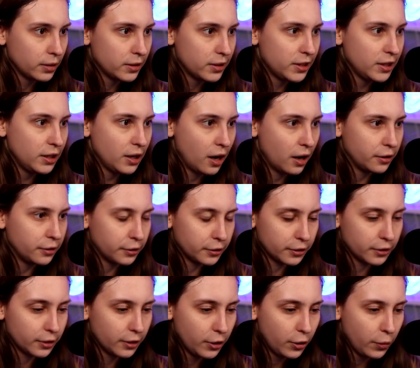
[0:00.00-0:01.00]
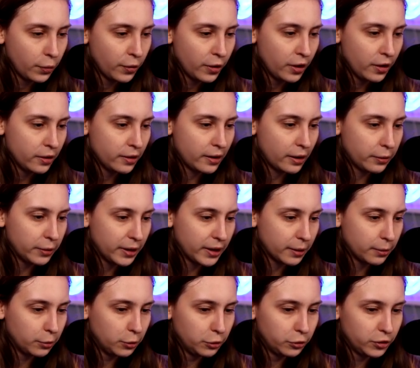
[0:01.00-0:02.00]
See, 100. Now we
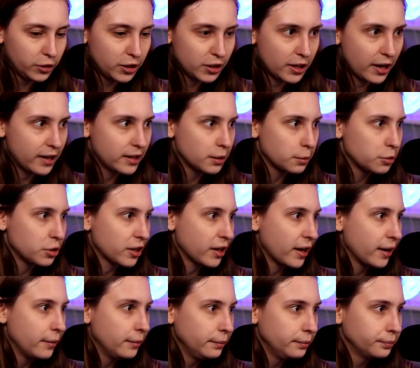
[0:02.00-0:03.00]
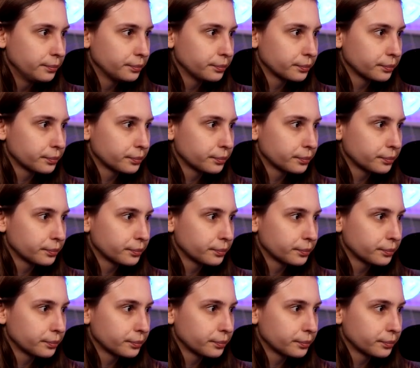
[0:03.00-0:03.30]
can move these items again.